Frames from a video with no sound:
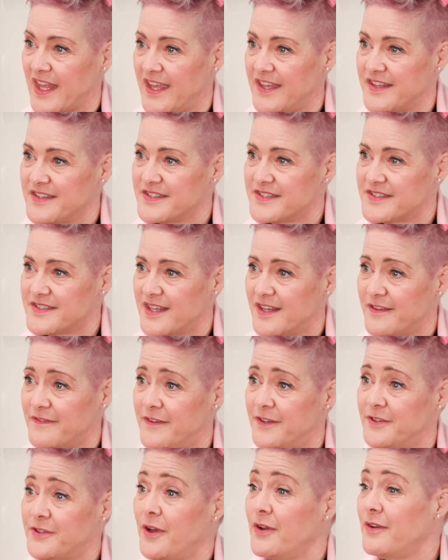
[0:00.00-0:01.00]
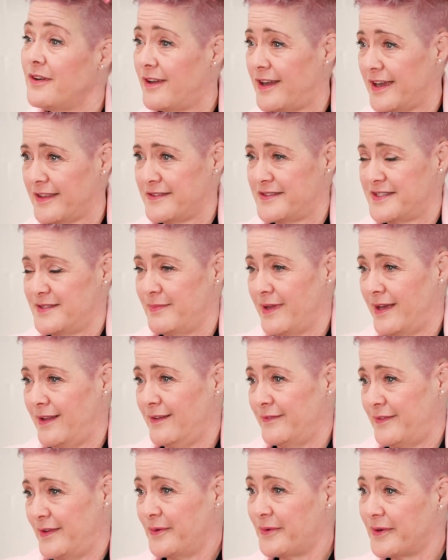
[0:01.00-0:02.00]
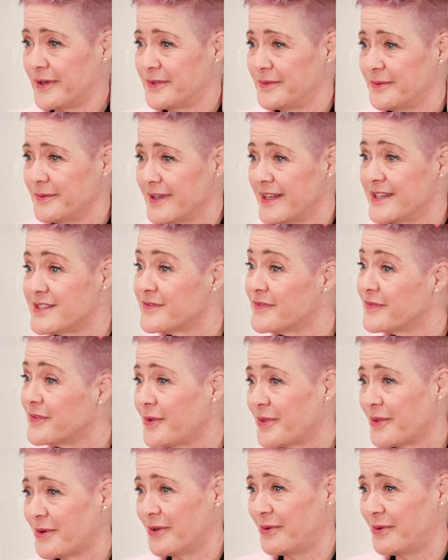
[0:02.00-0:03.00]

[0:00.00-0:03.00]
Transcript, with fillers: is if you don't like the smell of an oil, it's further